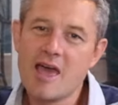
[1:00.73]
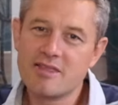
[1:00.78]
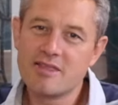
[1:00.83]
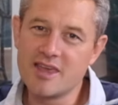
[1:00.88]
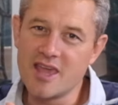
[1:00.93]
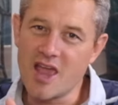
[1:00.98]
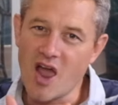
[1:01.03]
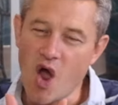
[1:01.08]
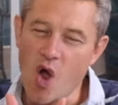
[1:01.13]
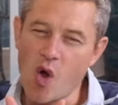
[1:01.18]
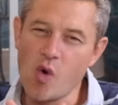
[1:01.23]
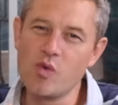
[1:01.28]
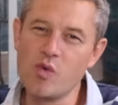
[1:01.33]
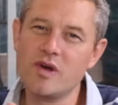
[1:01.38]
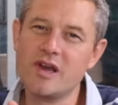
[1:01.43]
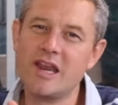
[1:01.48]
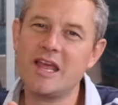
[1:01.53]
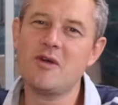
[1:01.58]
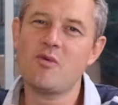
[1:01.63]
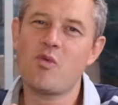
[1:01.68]
the
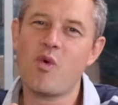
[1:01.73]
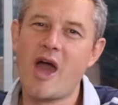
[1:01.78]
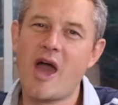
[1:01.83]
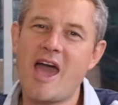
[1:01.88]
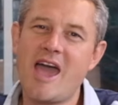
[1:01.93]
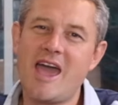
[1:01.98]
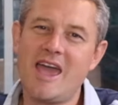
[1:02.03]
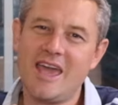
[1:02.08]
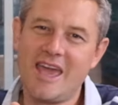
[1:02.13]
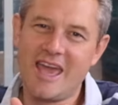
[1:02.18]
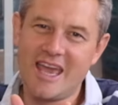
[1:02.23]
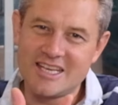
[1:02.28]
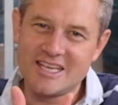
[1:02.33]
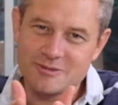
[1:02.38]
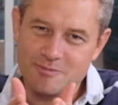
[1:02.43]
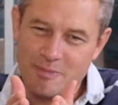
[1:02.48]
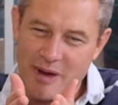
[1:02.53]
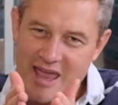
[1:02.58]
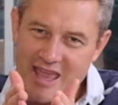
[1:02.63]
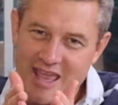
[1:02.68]
only way
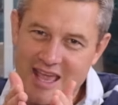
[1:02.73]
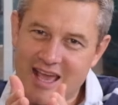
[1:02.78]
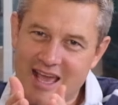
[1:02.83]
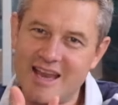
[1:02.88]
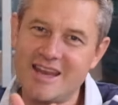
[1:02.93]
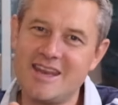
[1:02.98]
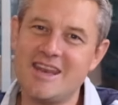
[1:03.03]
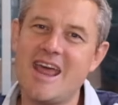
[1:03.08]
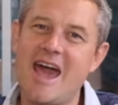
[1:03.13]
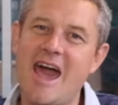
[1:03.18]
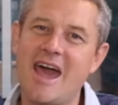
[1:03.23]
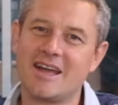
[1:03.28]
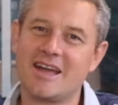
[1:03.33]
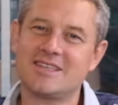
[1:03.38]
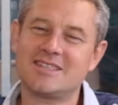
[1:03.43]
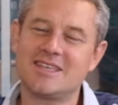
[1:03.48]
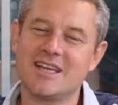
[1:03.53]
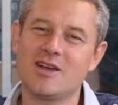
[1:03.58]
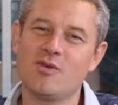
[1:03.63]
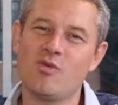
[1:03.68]
is by
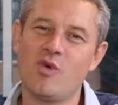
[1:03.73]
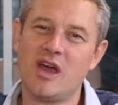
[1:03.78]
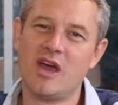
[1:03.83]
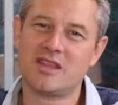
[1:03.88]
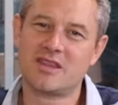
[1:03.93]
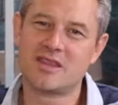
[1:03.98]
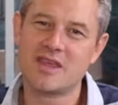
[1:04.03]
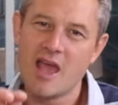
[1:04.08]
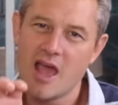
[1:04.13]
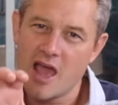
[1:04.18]
connecting with